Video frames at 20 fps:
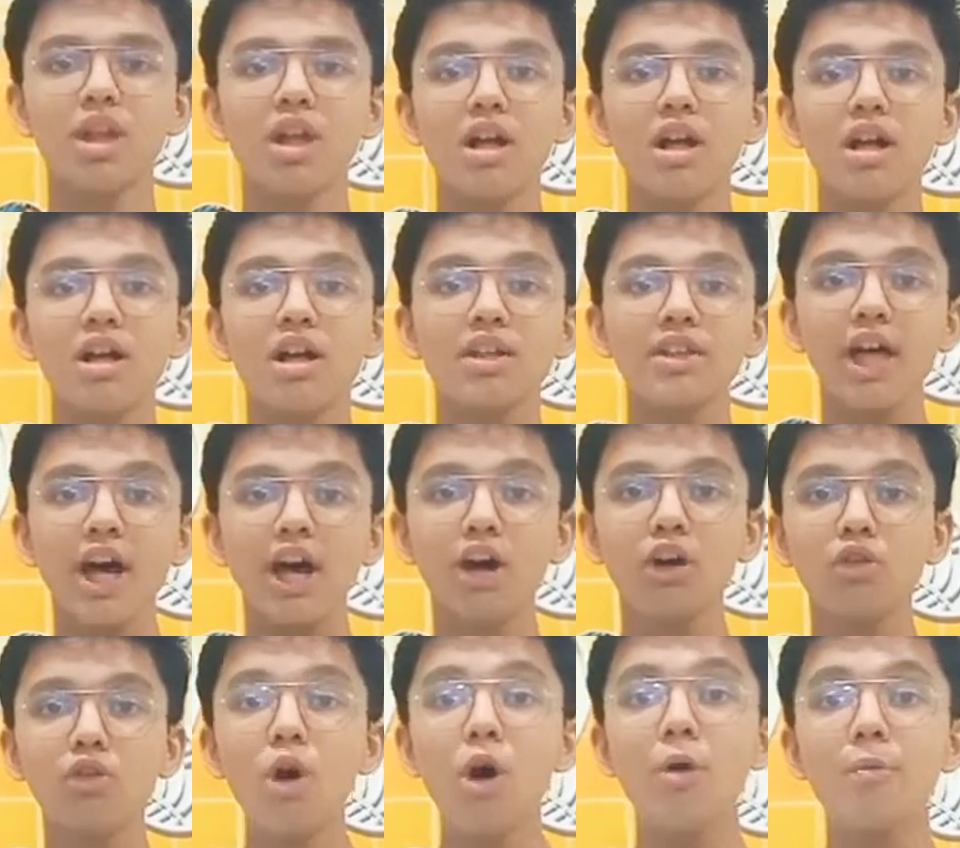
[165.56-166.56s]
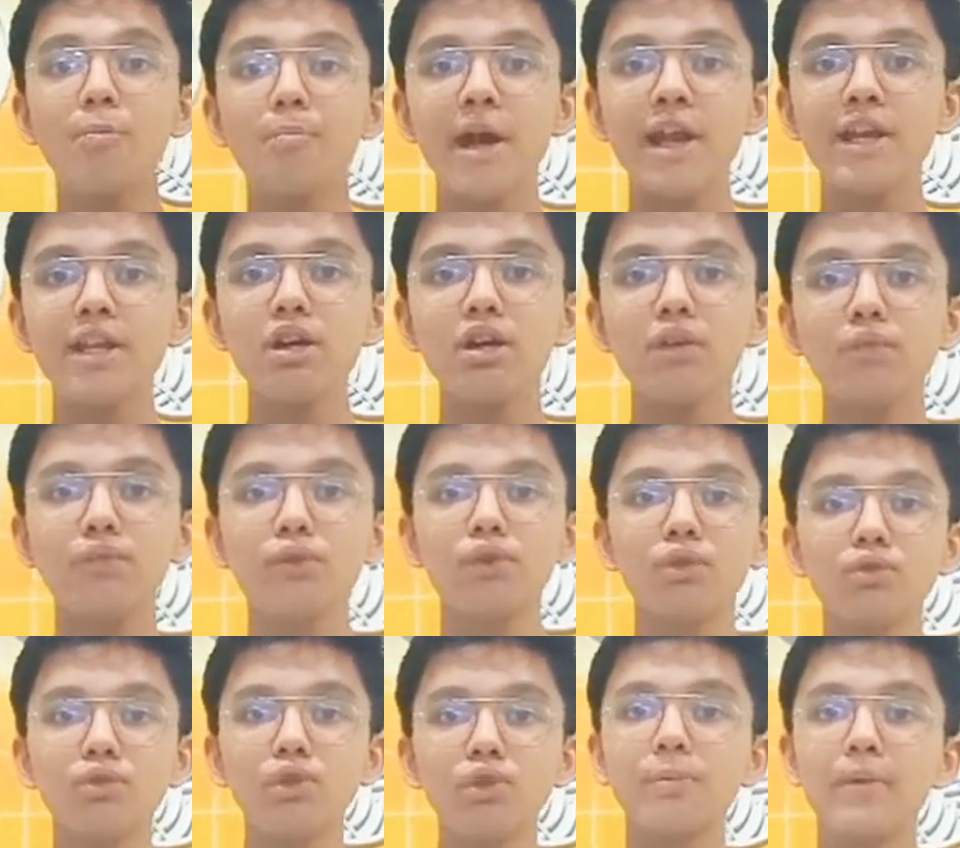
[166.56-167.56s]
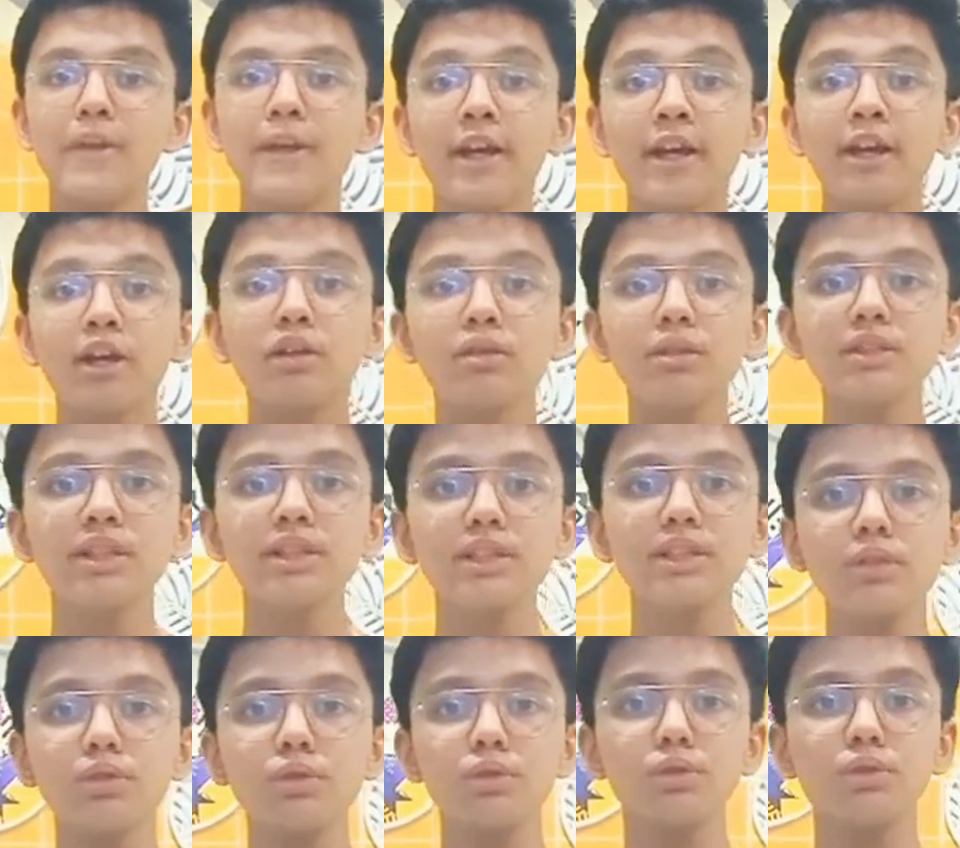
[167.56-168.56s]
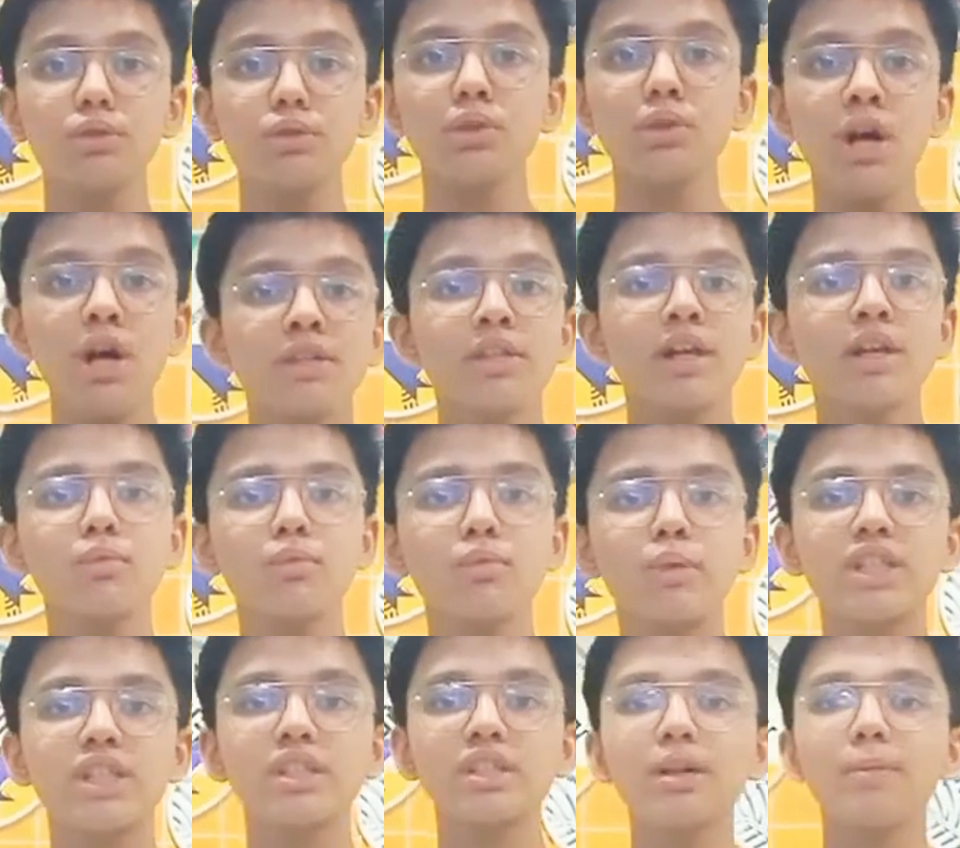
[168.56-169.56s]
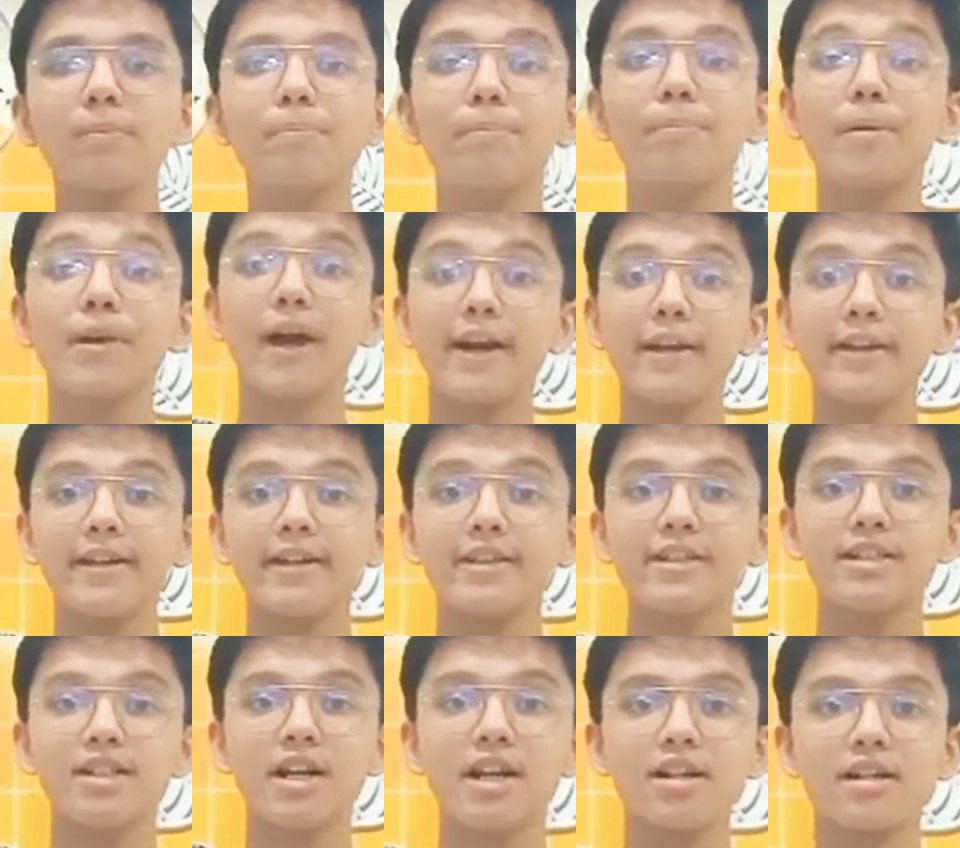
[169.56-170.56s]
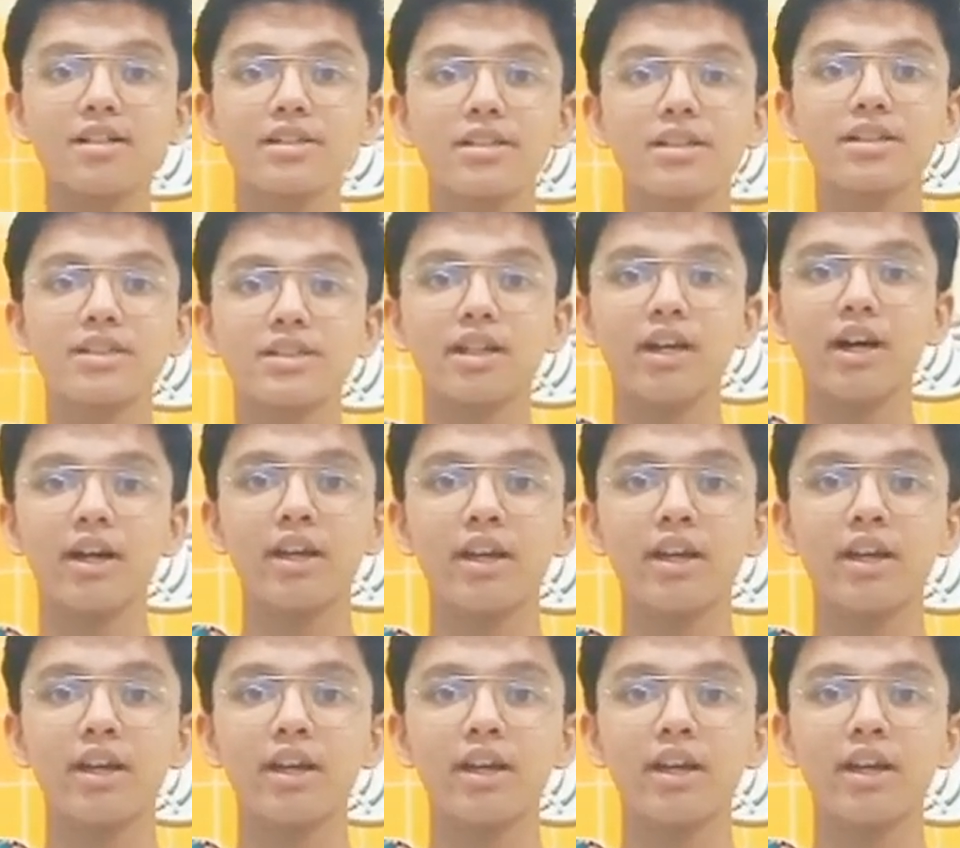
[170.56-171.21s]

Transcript: Now, many of you would be inquisitive to know that which is the brightest star in the sky.